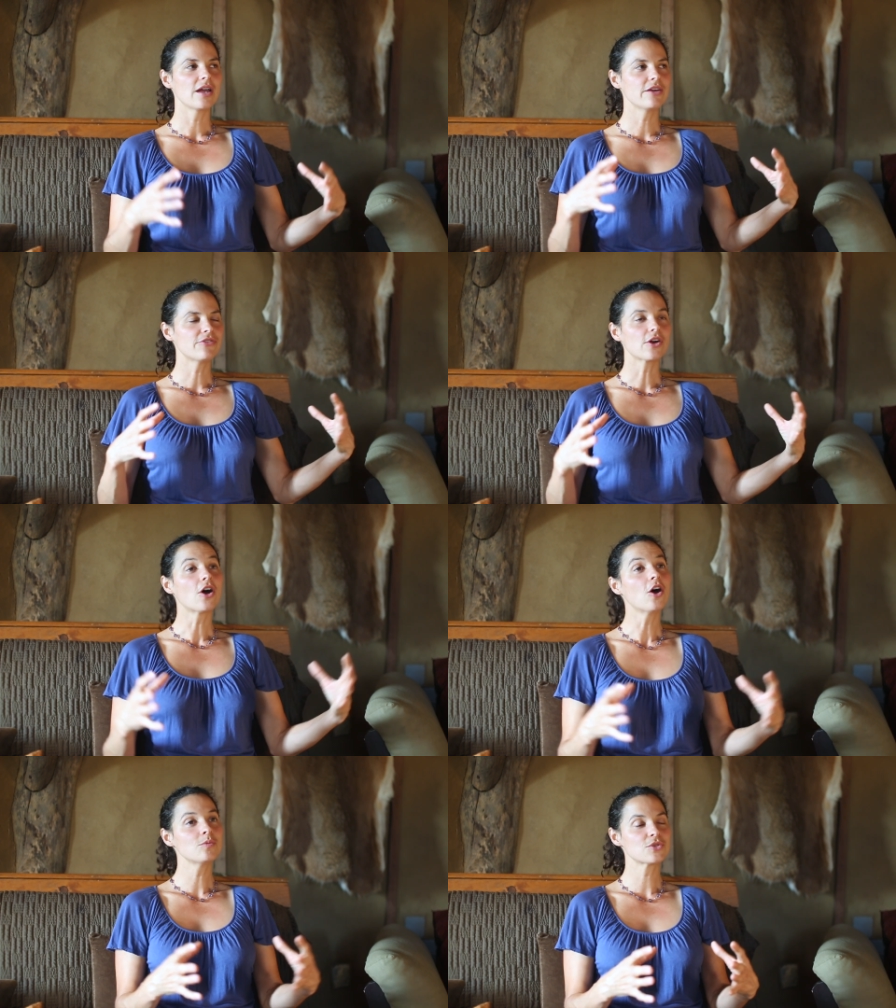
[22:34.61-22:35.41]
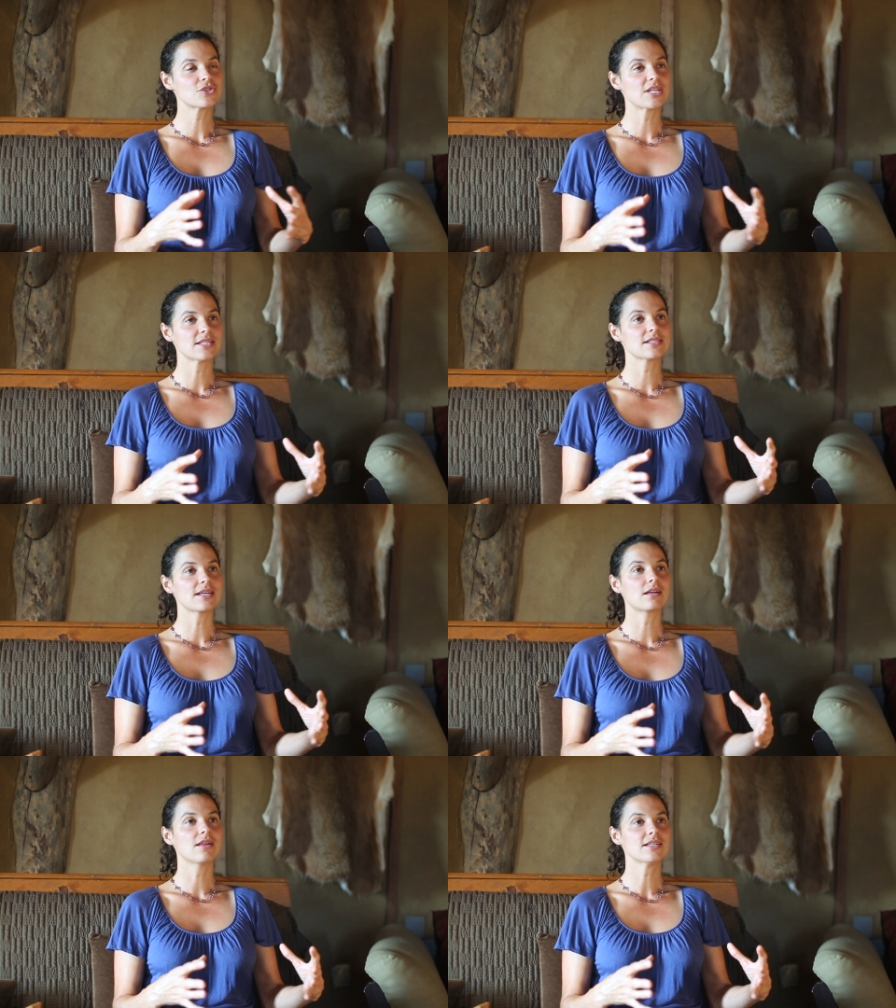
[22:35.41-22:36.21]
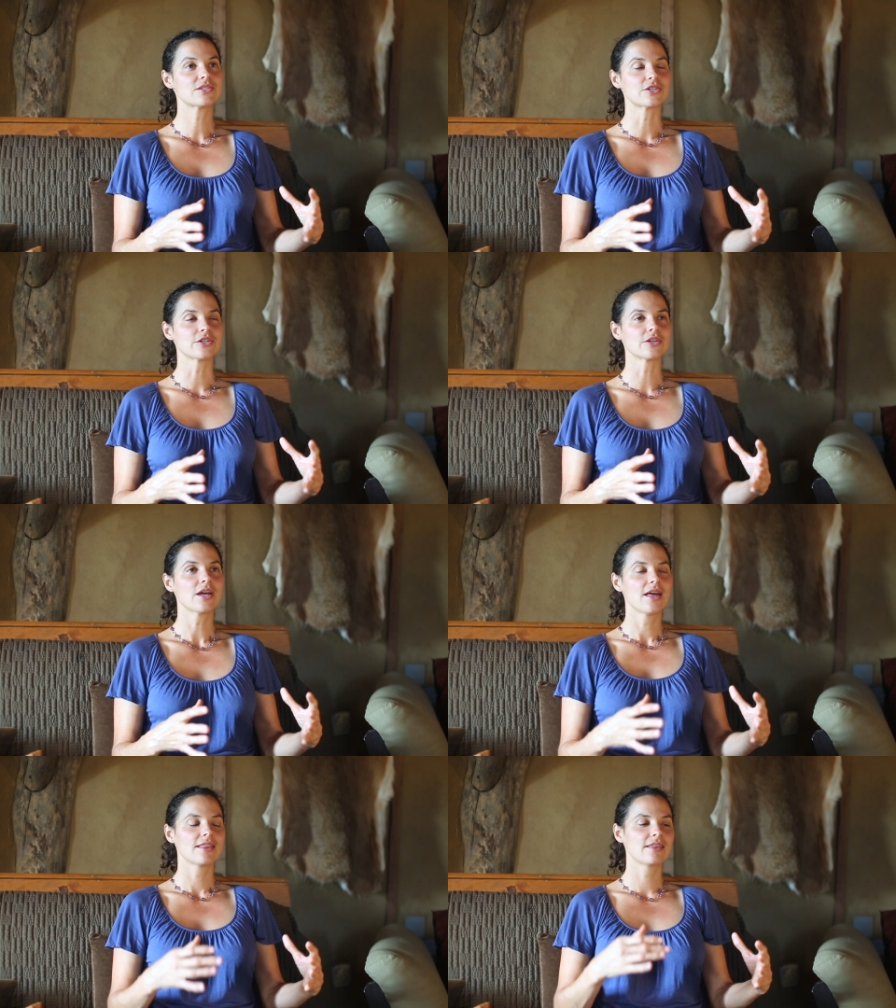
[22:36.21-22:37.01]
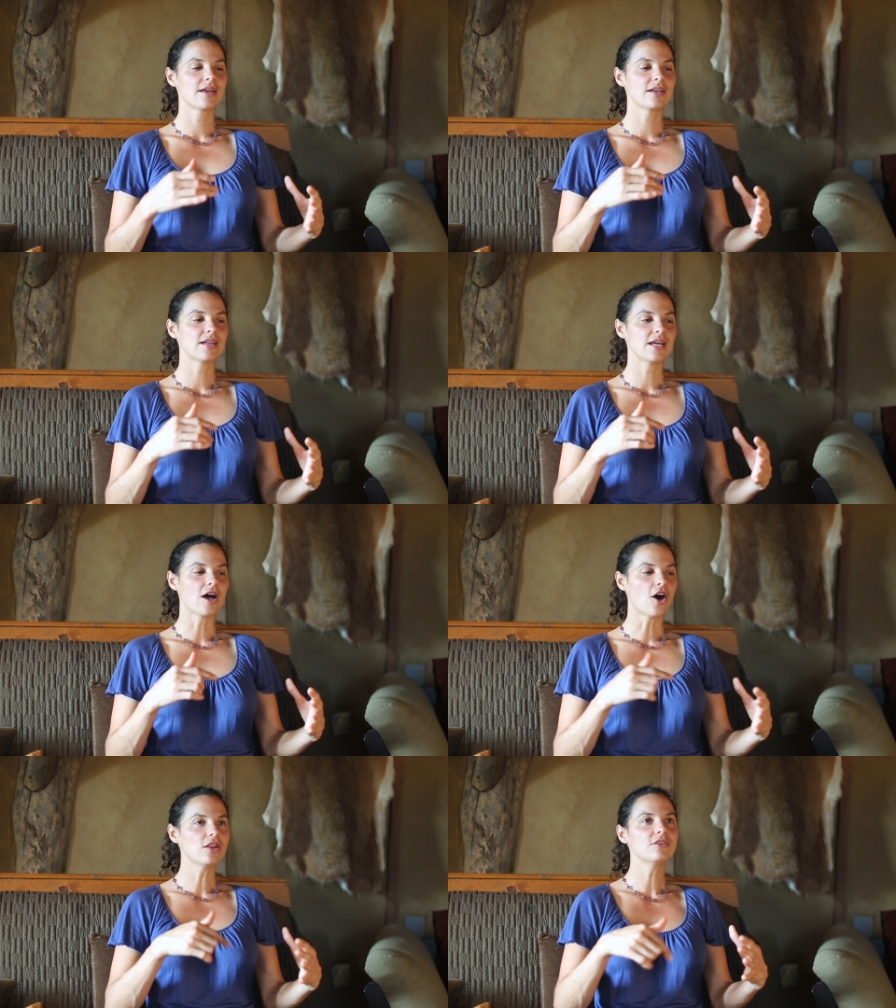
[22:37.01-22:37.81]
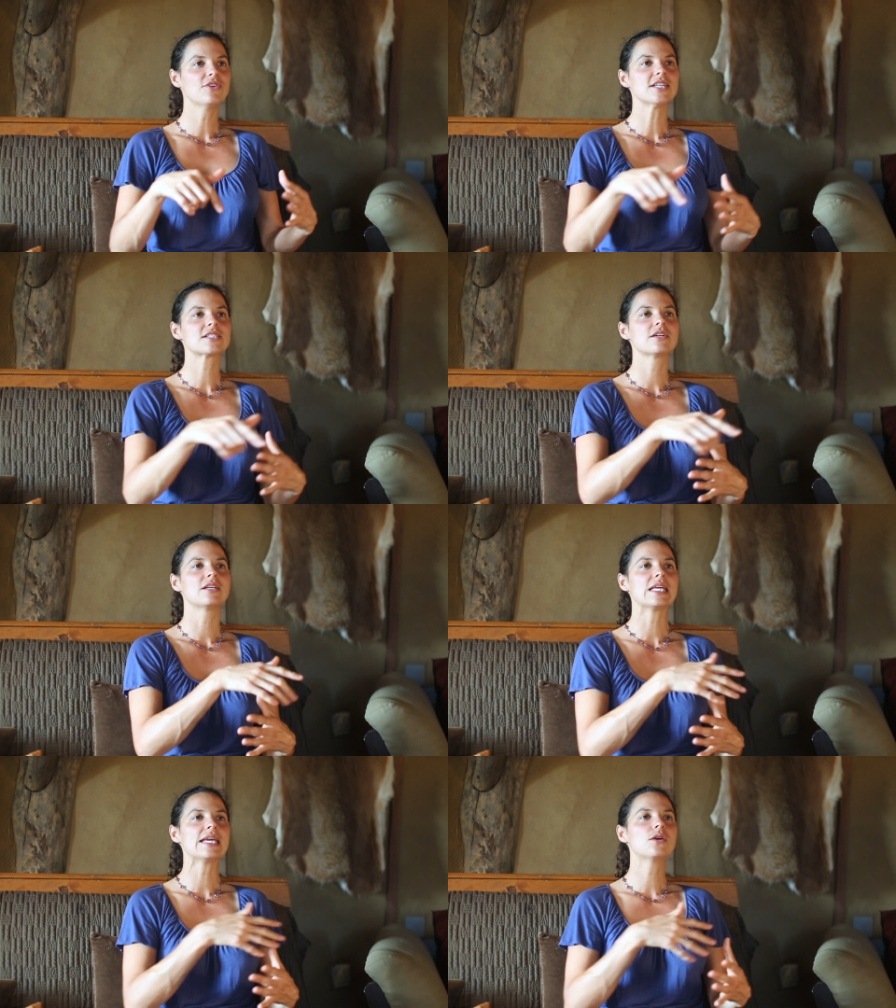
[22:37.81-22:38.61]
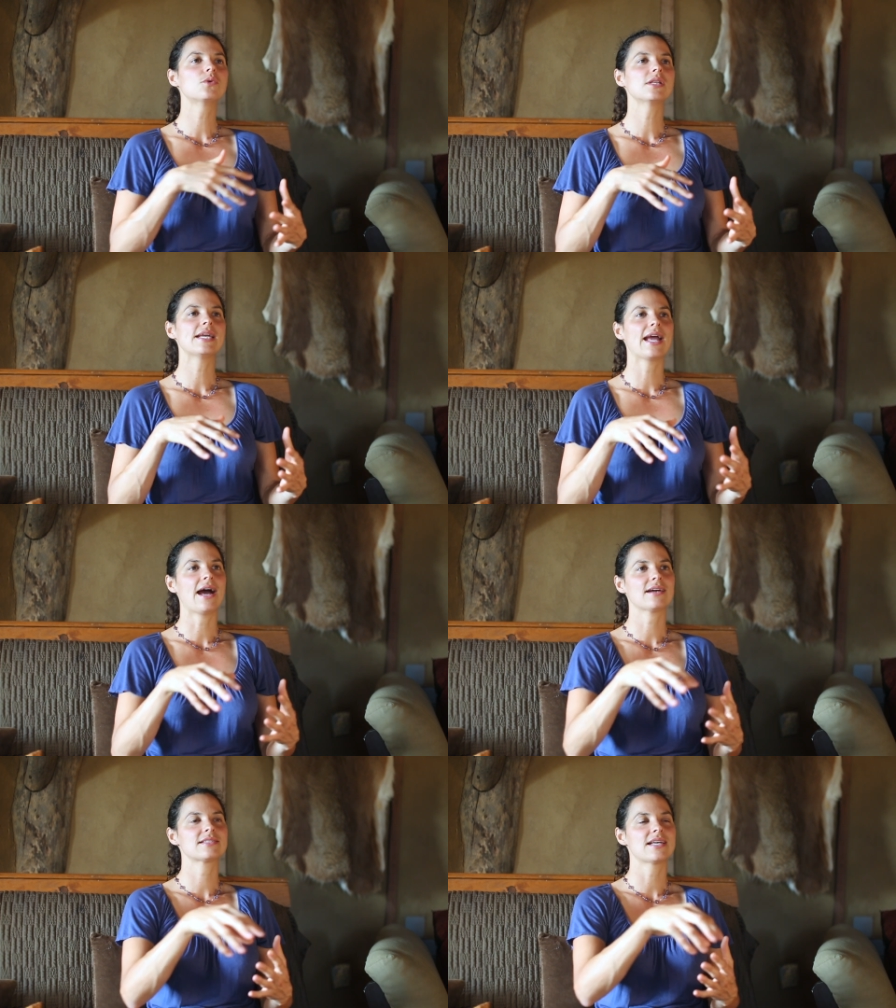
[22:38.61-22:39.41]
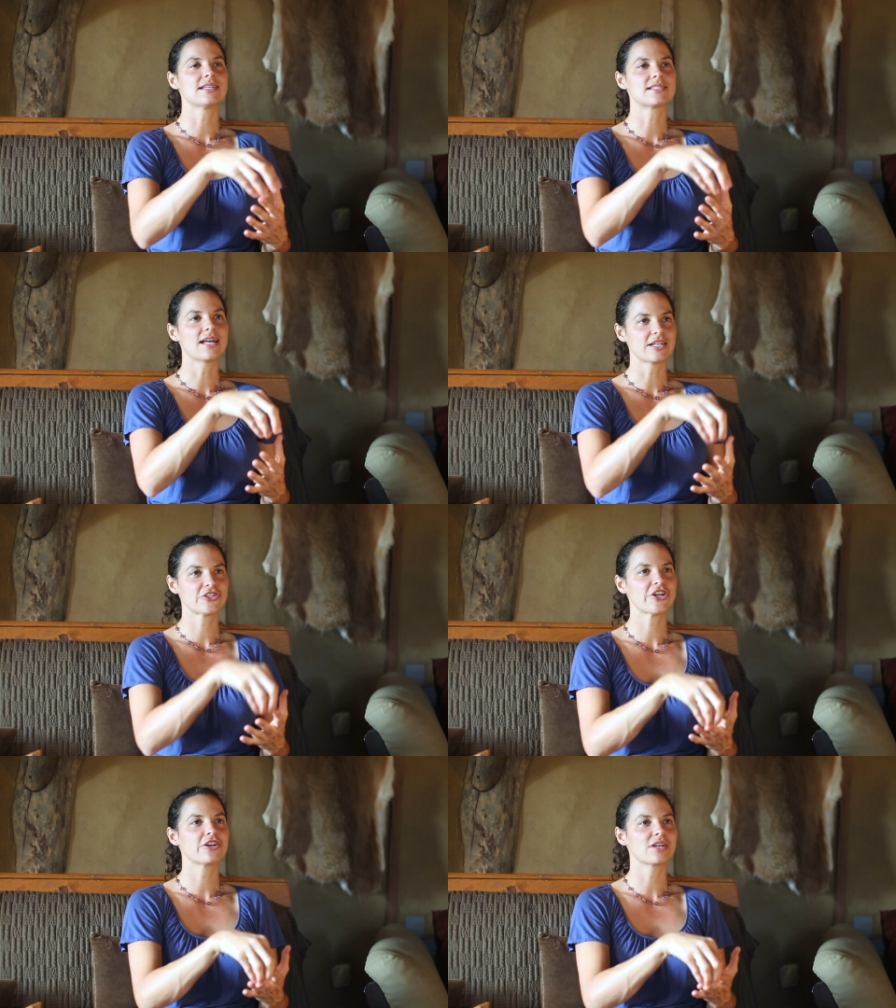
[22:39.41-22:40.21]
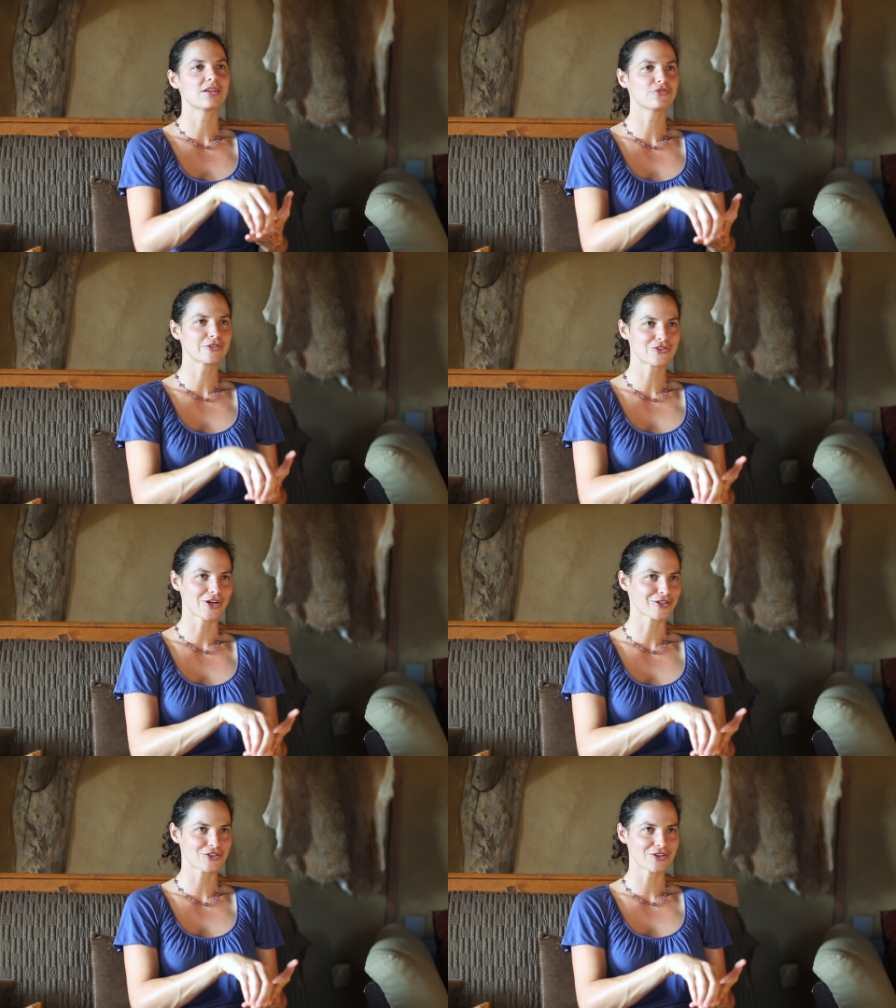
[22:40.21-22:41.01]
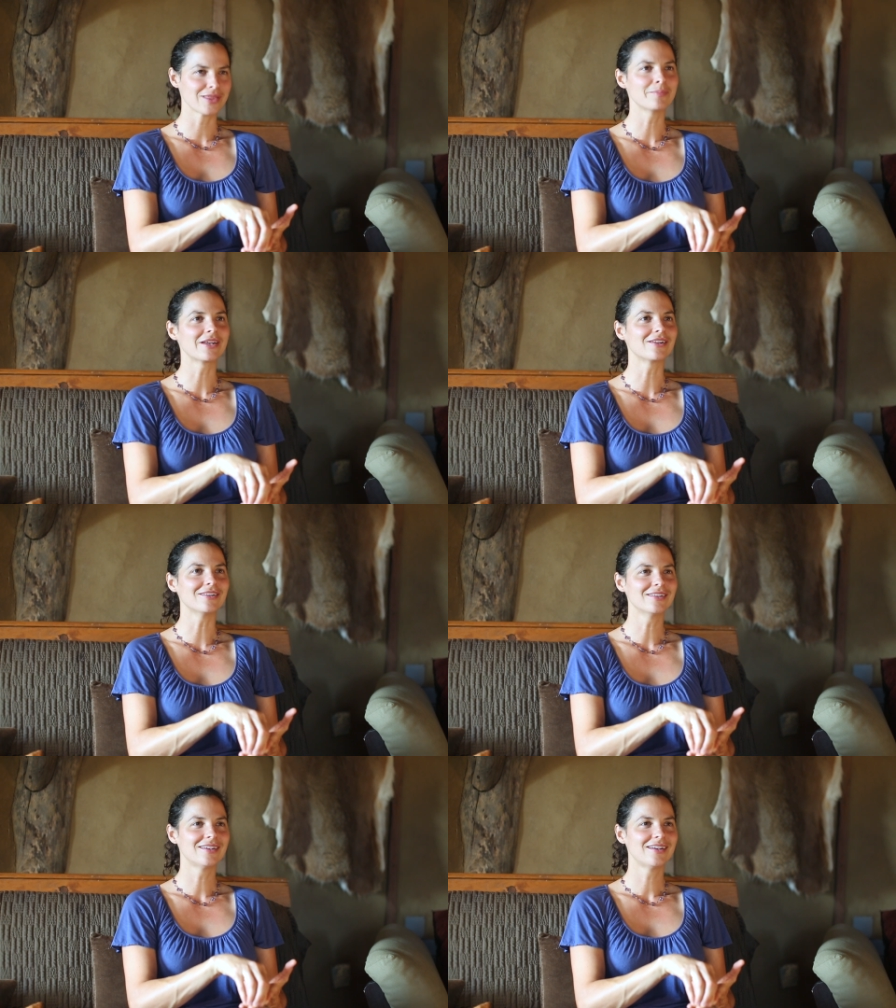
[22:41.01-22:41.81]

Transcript: If our homes are densely clustered, then all of us can equally access that shared infrastructure in the middle.